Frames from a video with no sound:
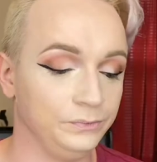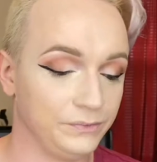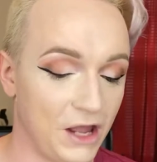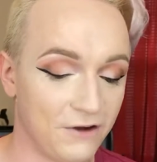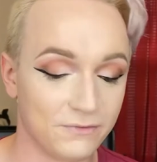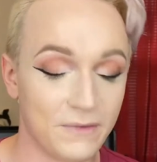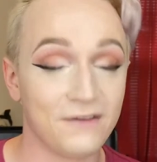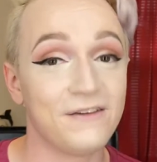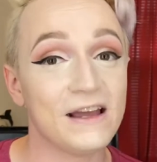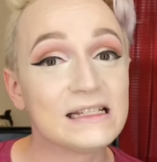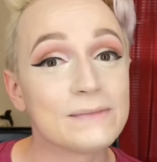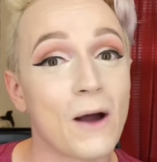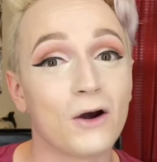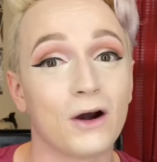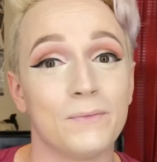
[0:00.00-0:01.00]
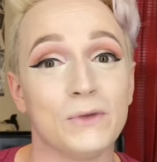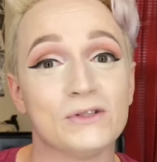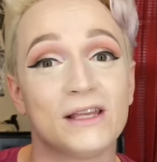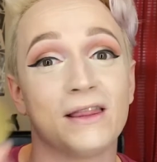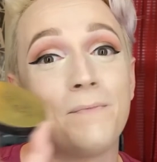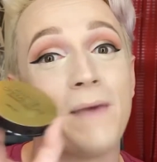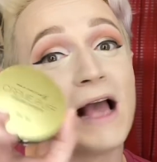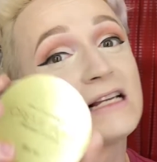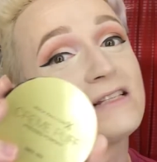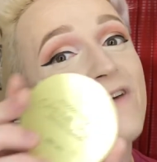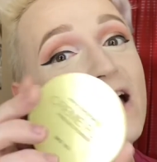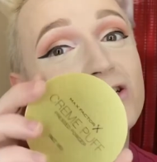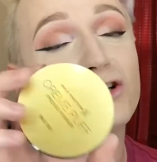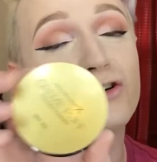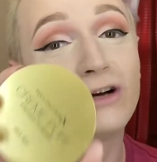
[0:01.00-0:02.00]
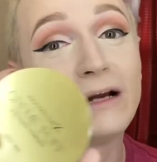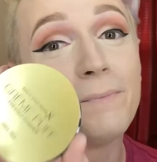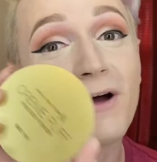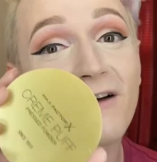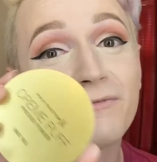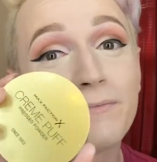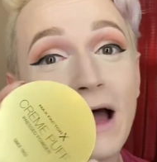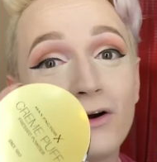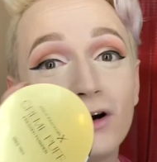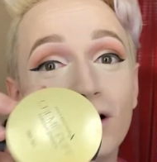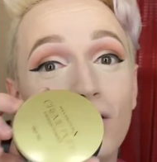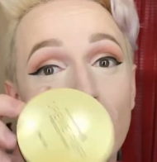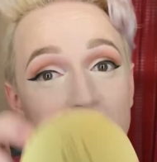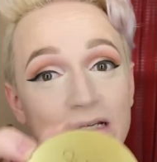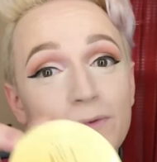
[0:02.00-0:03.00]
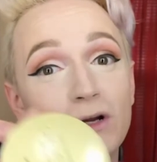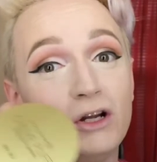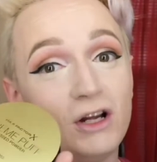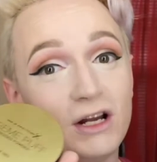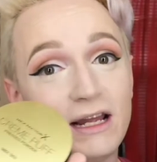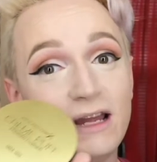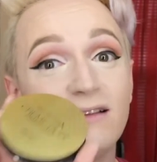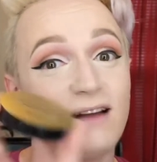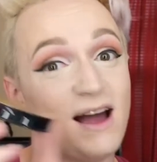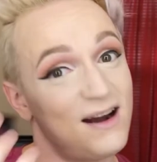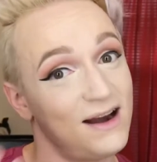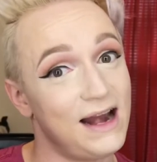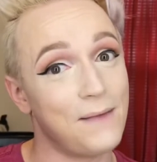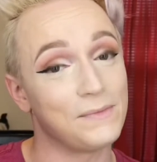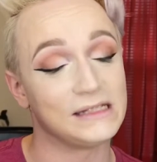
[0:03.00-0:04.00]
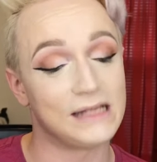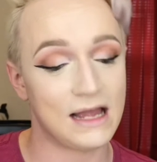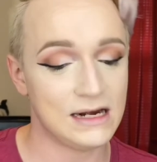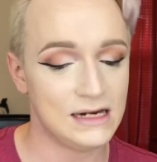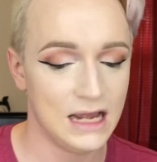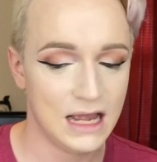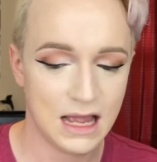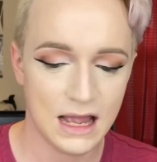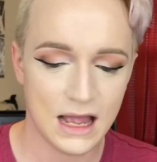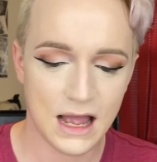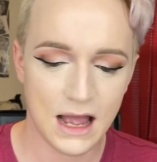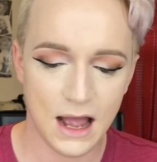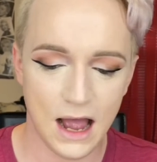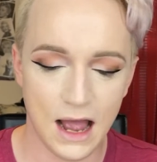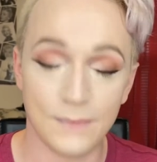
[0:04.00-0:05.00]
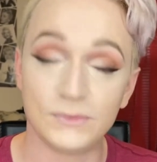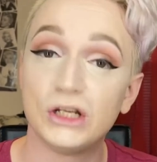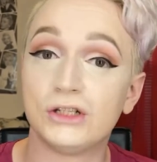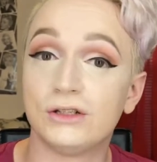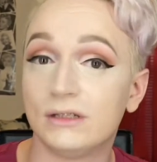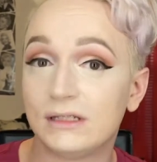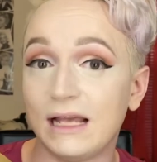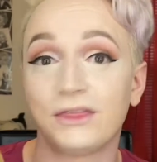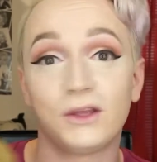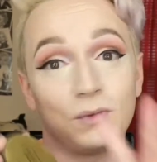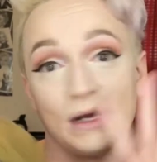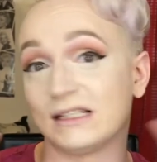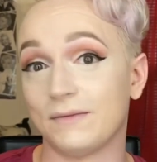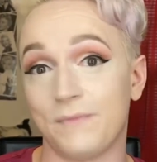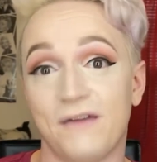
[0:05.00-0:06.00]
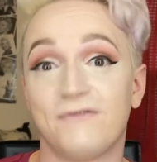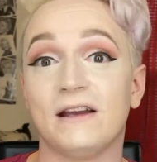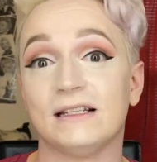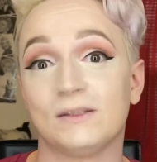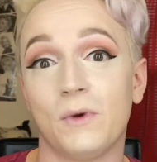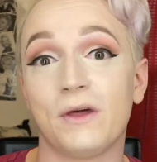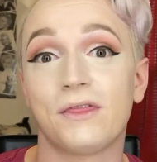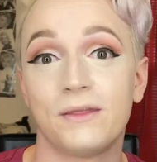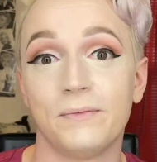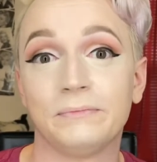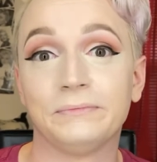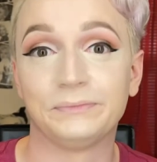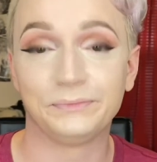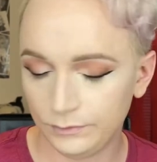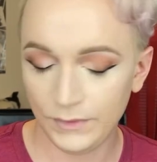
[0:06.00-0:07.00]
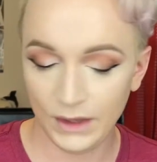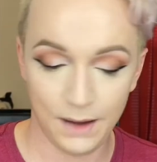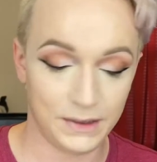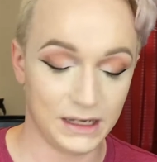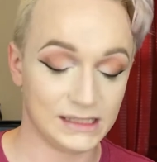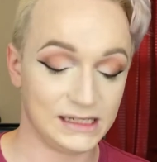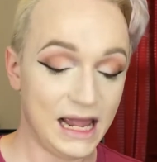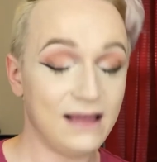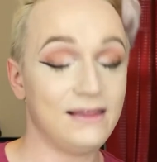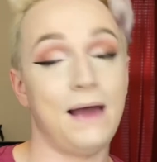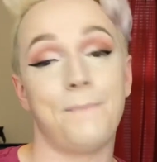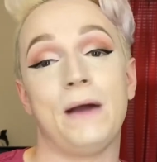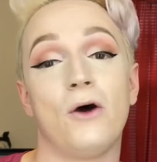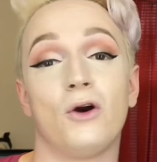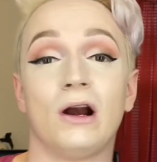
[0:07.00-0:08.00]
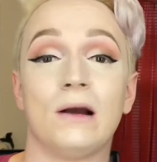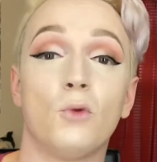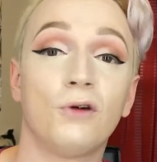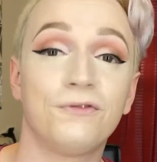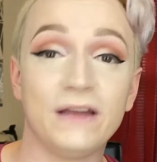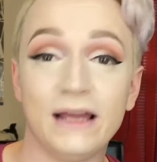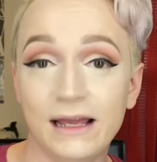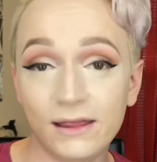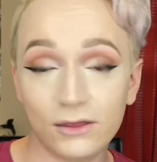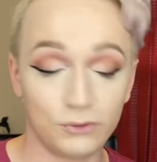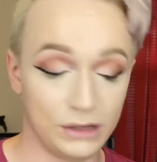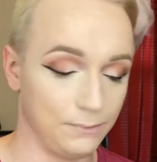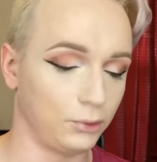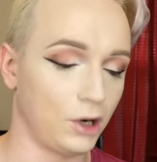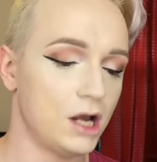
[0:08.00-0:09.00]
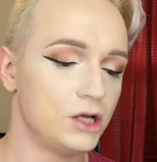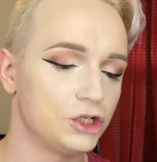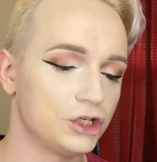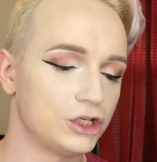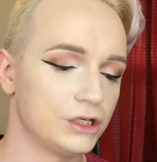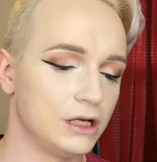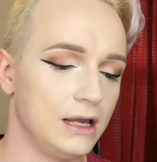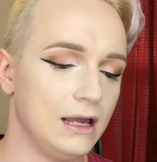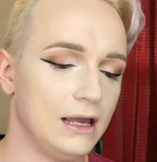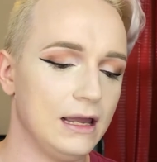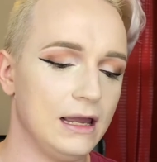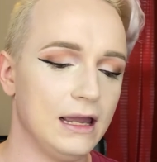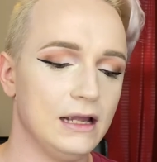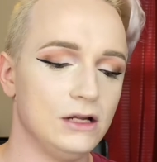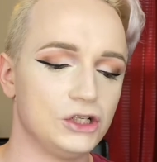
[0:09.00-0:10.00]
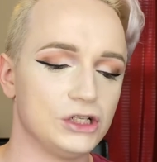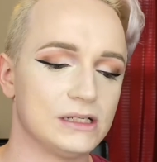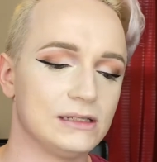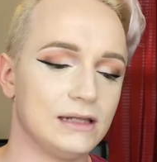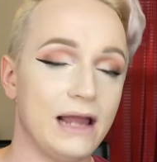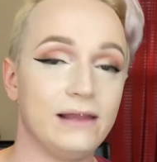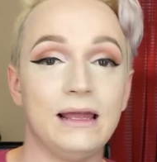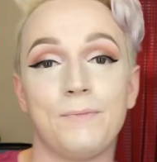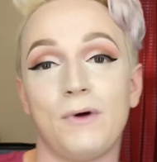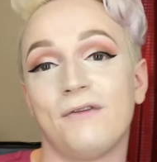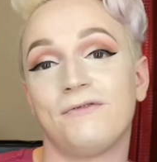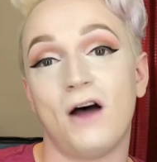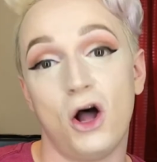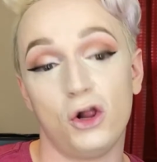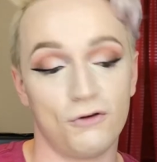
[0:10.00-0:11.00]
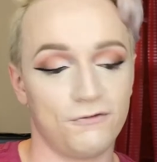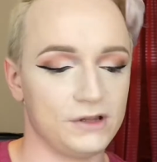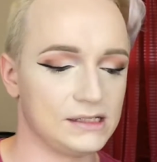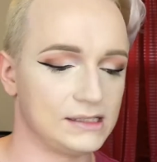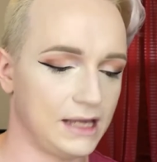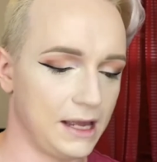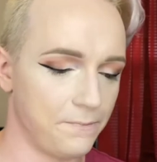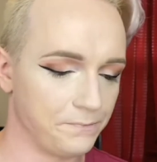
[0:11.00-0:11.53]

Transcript: for my face powder, I'm using the Max Factor Cream Puff Powder, oldie but a goodie, got it on Amazon, to set the rest of my face with. I'm going to take that powder on a Morphe E3 brush and just lightly buff all over the skin.